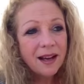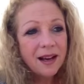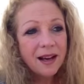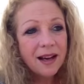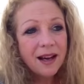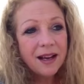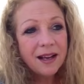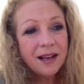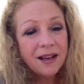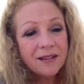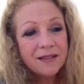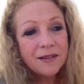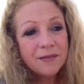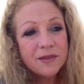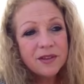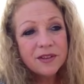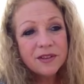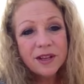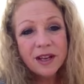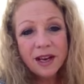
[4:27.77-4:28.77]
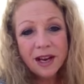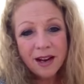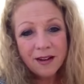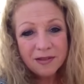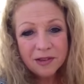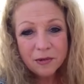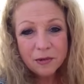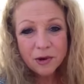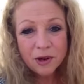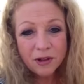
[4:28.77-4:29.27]
I guess I'm just going to
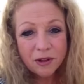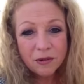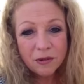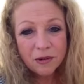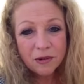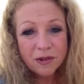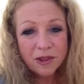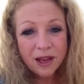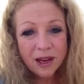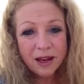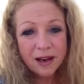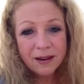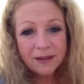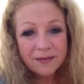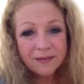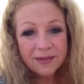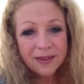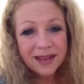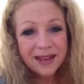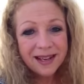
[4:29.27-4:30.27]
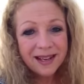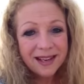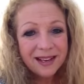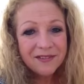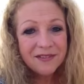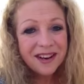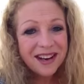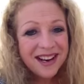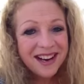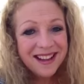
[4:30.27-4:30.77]
have to work through that. And
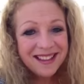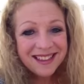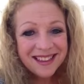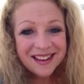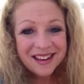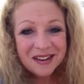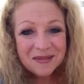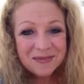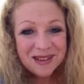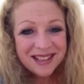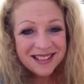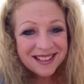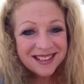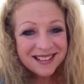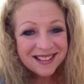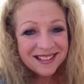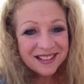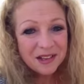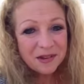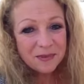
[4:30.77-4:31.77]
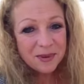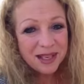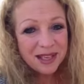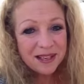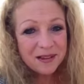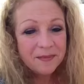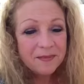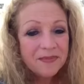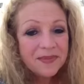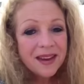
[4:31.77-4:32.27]
if I need therapy, then so be
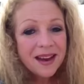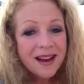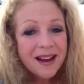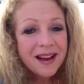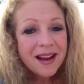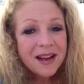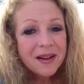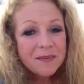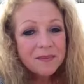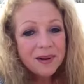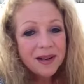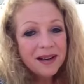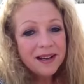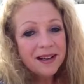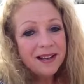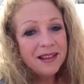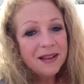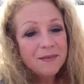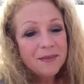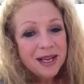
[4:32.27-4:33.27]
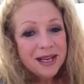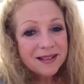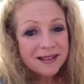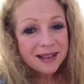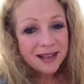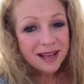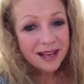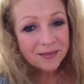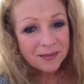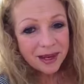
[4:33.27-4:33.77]
it. But in the
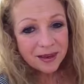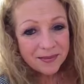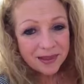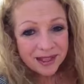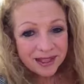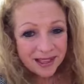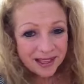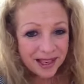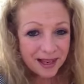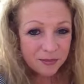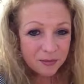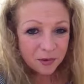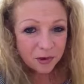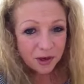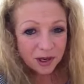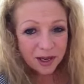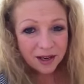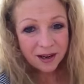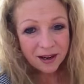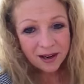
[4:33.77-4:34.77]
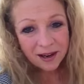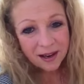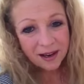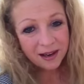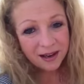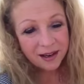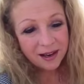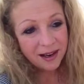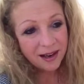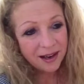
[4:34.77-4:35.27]
meantime, I'm going to keep working on
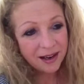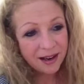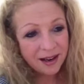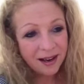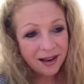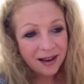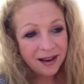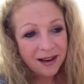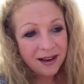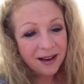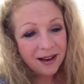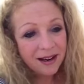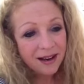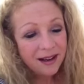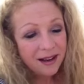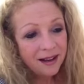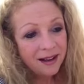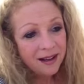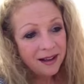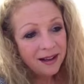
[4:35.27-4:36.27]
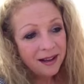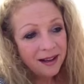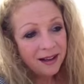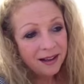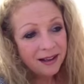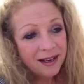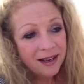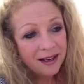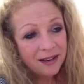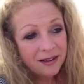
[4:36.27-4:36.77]
it. And,
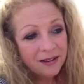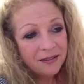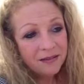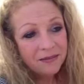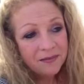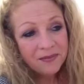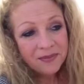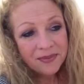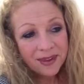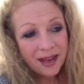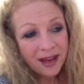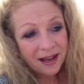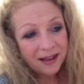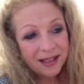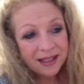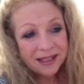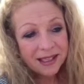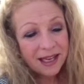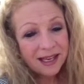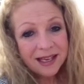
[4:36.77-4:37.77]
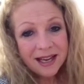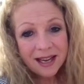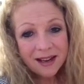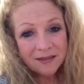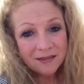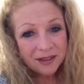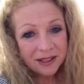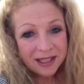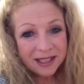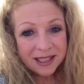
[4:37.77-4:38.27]
you know, because uh, I
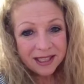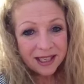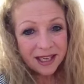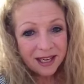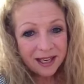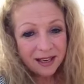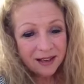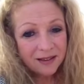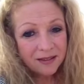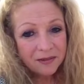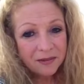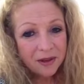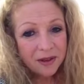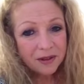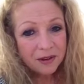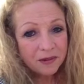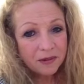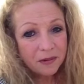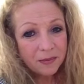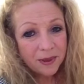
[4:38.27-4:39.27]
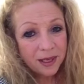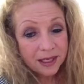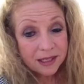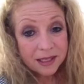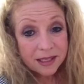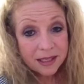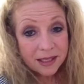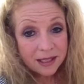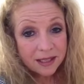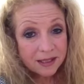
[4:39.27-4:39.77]
can't really say whether it will be a
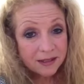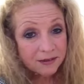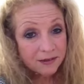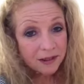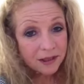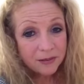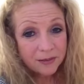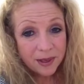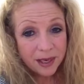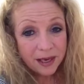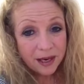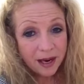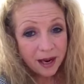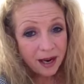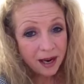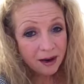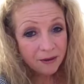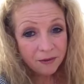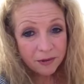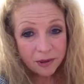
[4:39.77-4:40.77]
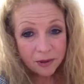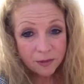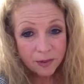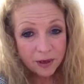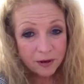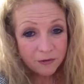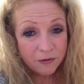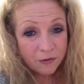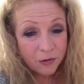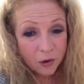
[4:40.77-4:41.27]
six, will it be an eight, will it
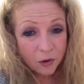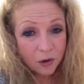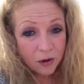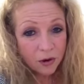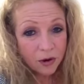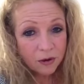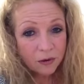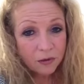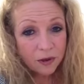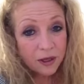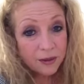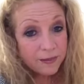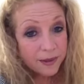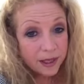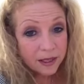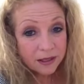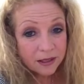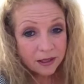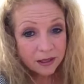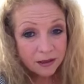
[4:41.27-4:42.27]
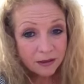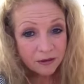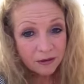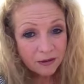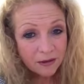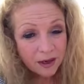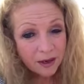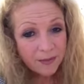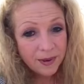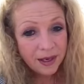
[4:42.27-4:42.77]
be a four, will it be a
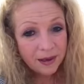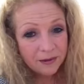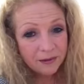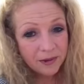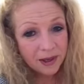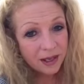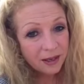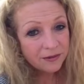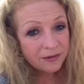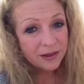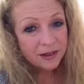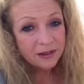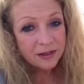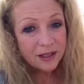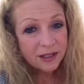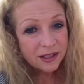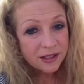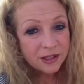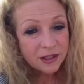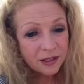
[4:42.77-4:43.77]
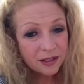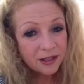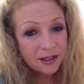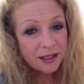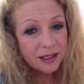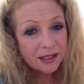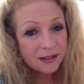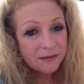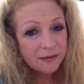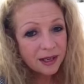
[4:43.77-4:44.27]
two? I mean, whatever looks
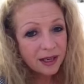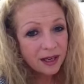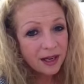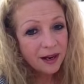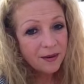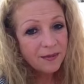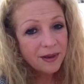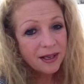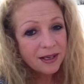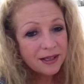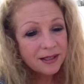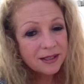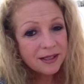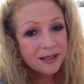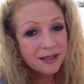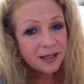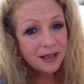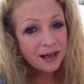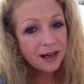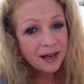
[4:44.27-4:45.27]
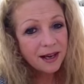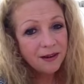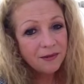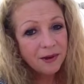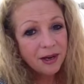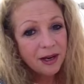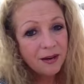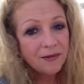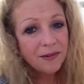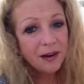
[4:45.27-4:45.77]
good is what I'm going to decide.
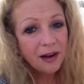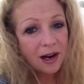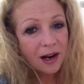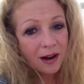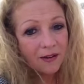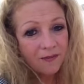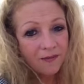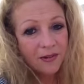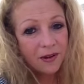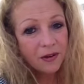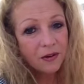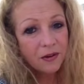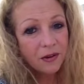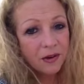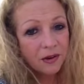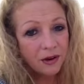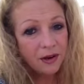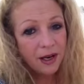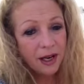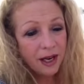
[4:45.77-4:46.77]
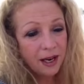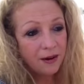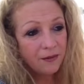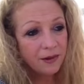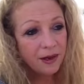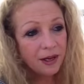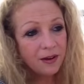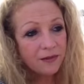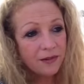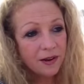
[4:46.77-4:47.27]
Whatever I feel good at,
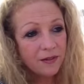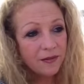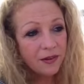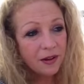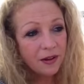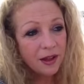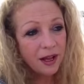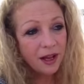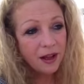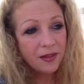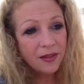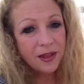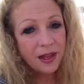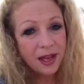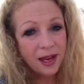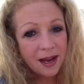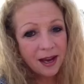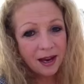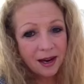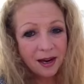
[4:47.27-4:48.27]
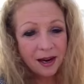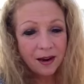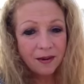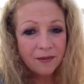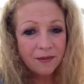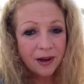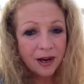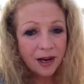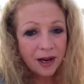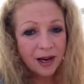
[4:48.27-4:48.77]
whatever I feel healthy at,
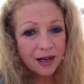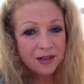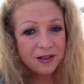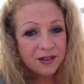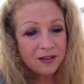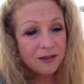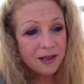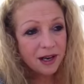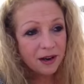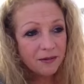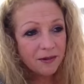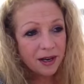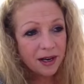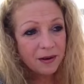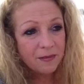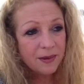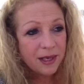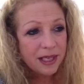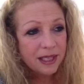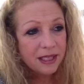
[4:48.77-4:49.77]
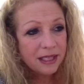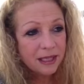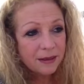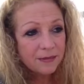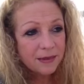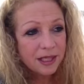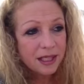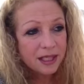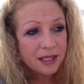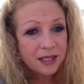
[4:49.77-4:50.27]
and what I do not want to be
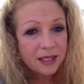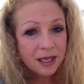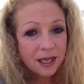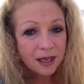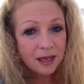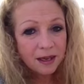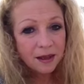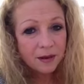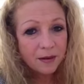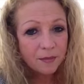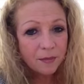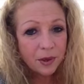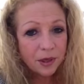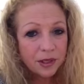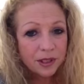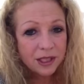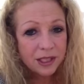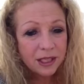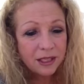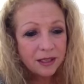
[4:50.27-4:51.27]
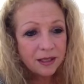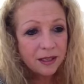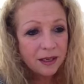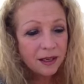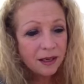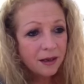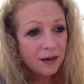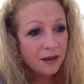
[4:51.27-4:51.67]
some stick person,